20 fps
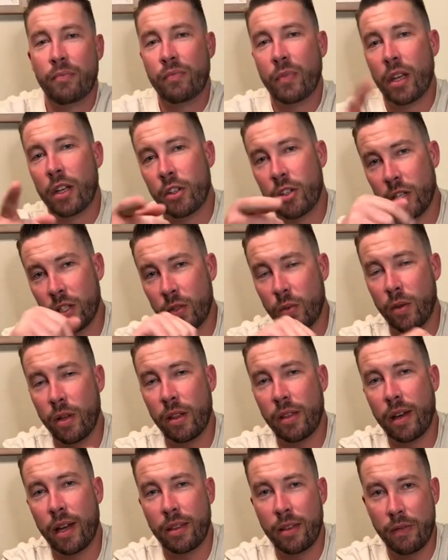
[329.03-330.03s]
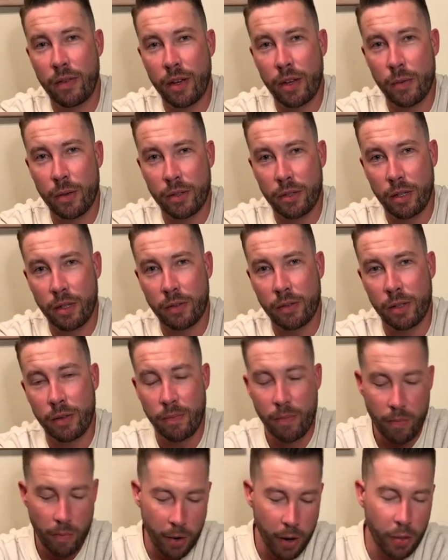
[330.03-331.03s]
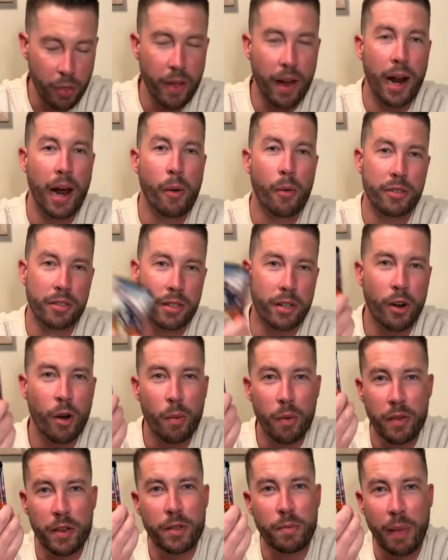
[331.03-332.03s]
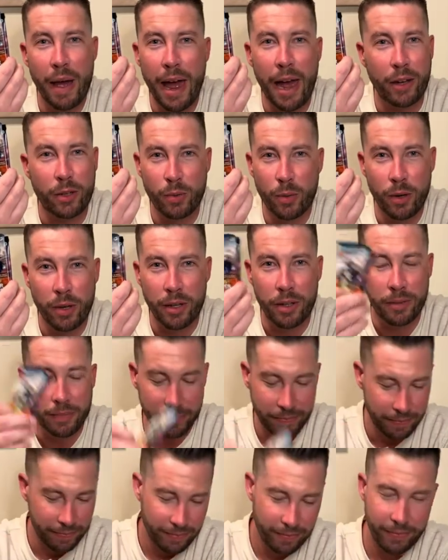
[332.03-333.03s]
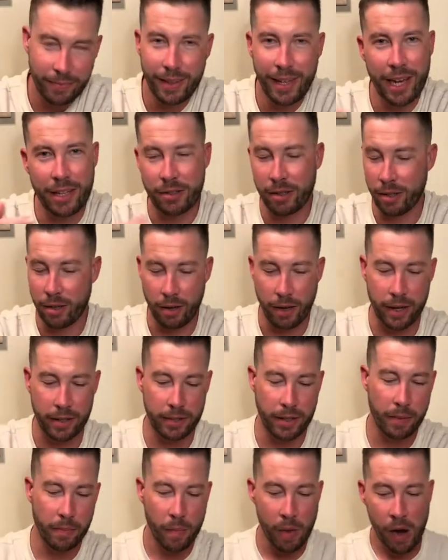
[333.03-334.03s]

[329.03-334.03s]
Just when you thought the video was over, you thought I wasn't going to open these packs, were you? You guys are crazy.